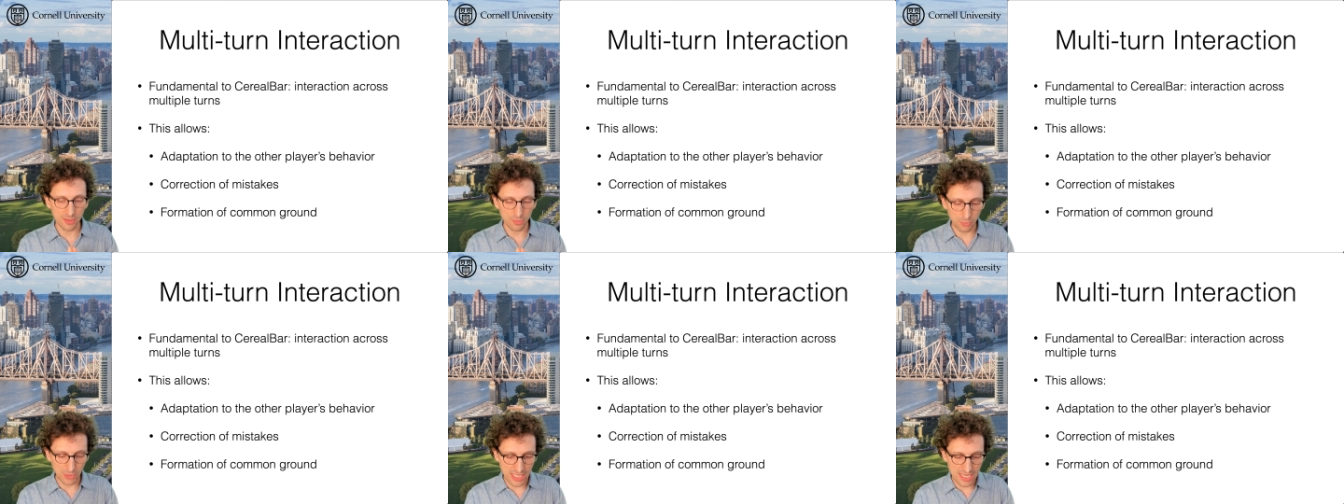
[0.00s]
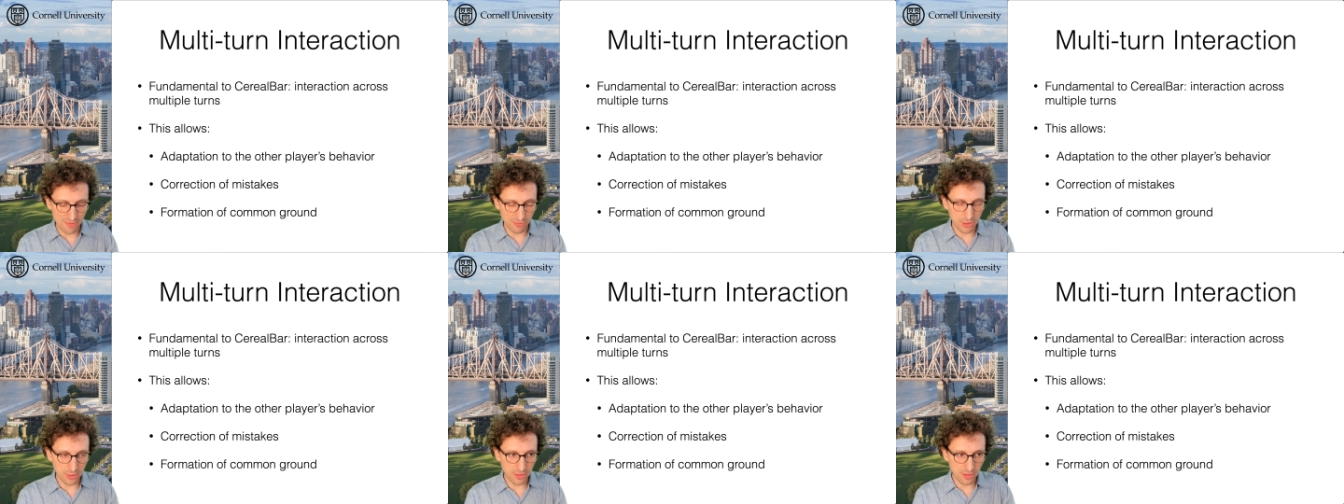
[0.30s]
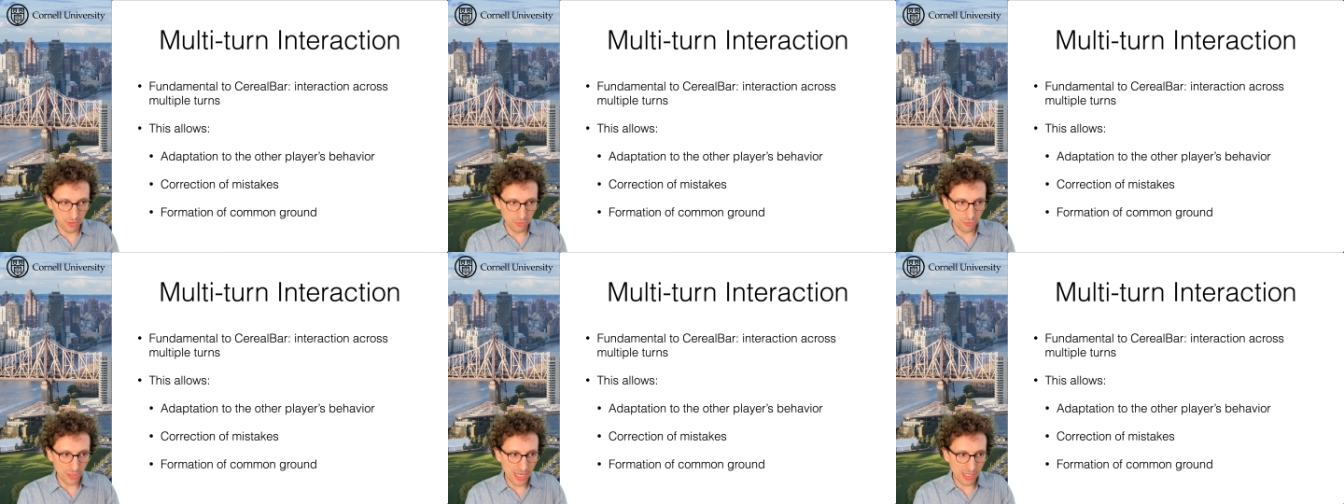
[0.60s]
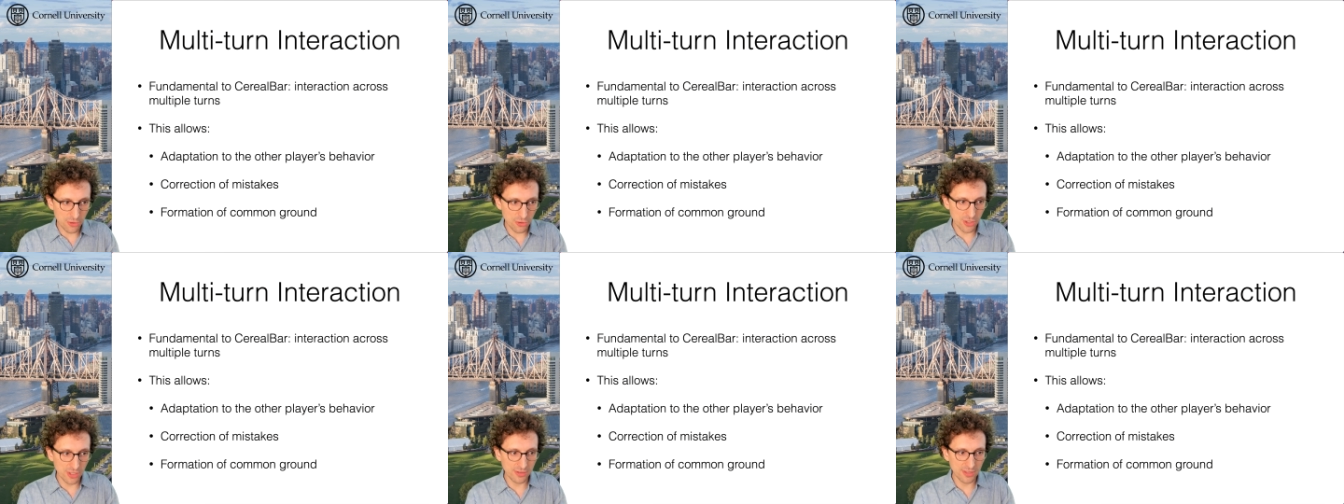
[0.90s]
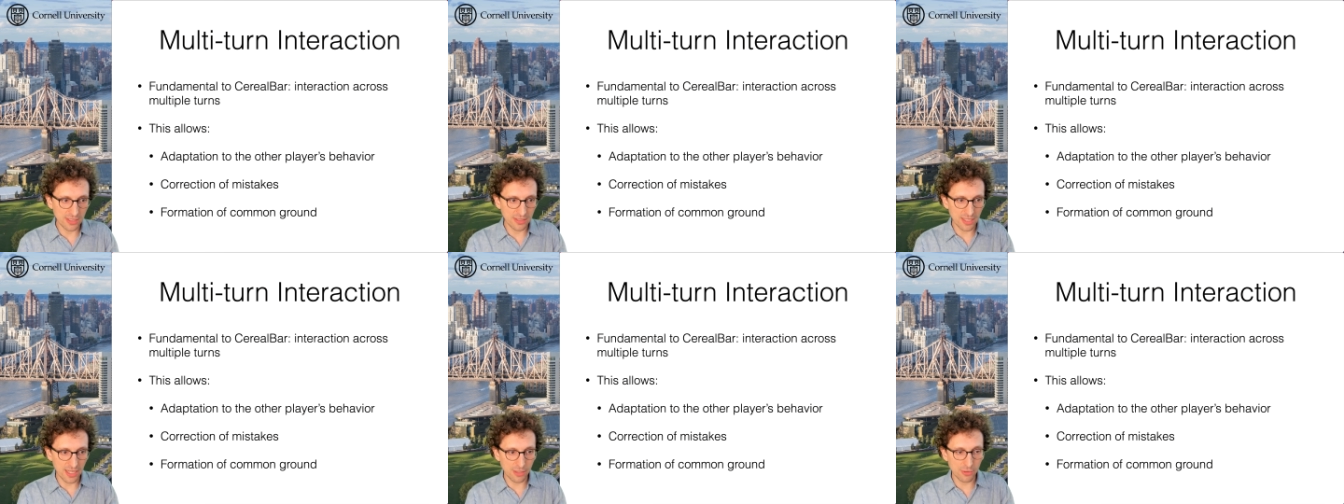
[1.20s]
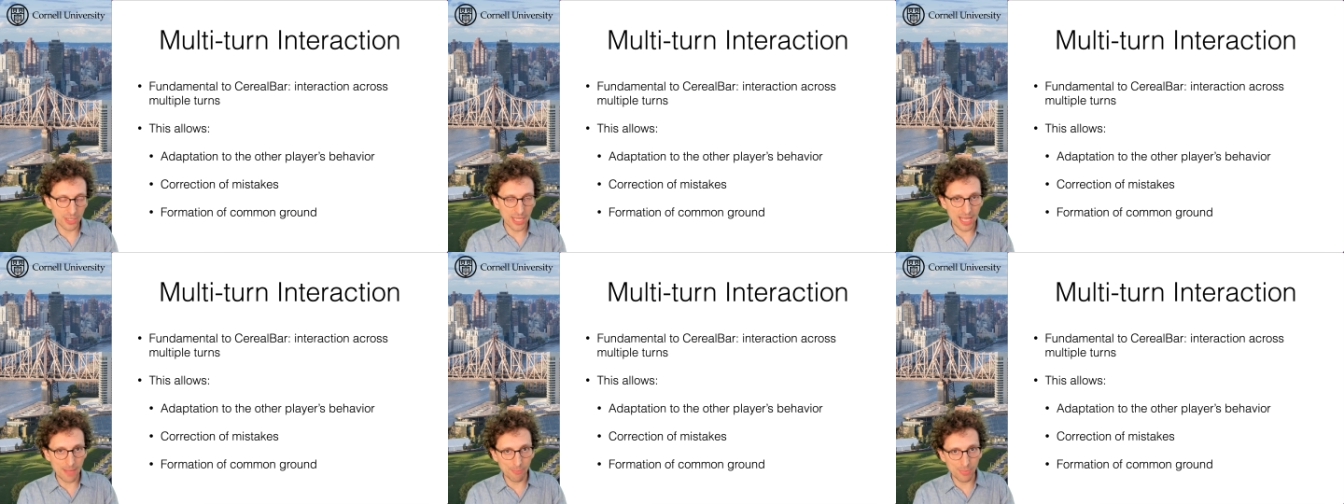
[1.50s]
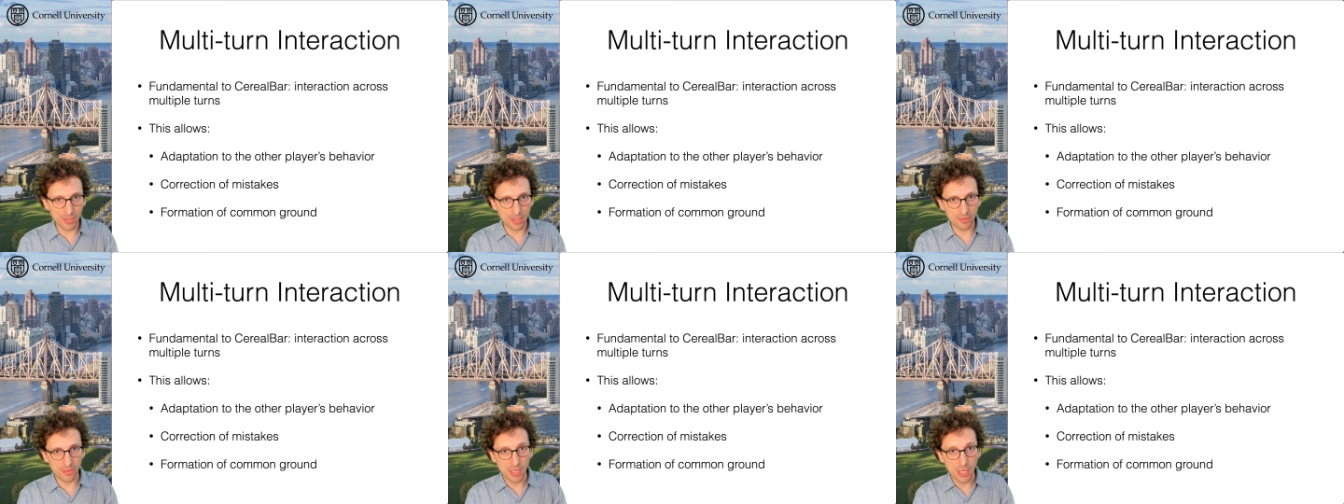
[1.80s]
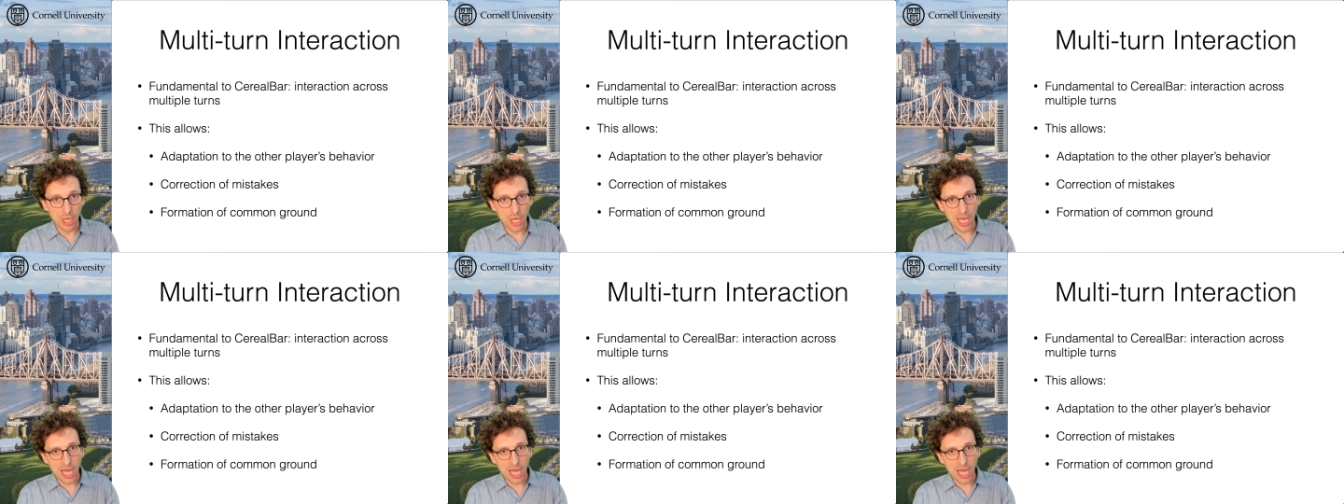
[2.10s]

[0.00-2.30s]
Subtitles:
that we have this interaction that happens